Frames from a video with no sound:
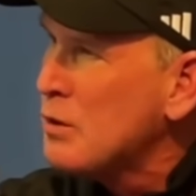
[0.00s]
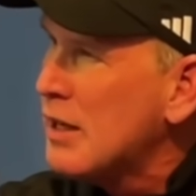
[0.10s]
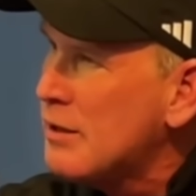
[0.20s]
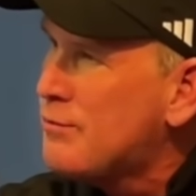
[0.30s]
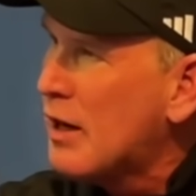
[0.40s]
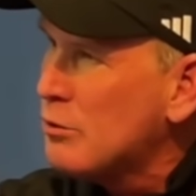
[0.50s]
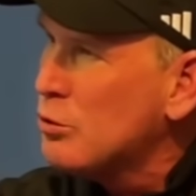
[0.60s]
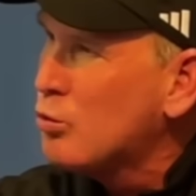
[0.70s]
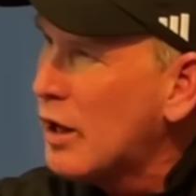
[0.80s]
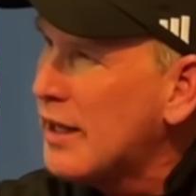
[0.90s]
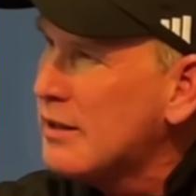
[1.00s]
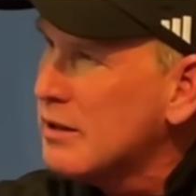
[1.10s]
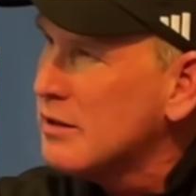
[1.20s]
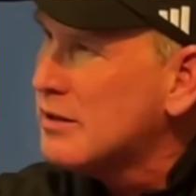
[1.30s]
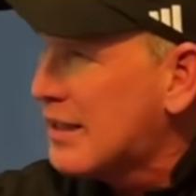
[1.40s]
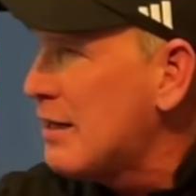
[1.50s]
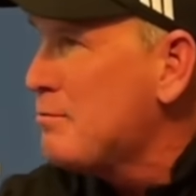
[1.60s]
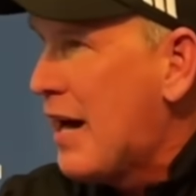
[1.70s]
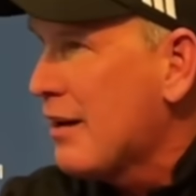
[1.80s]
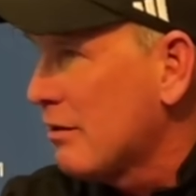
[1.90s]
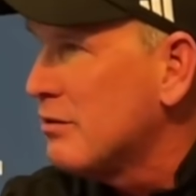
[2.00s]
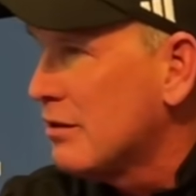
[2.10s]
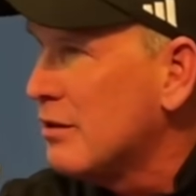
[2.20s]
he found a way to keep battling,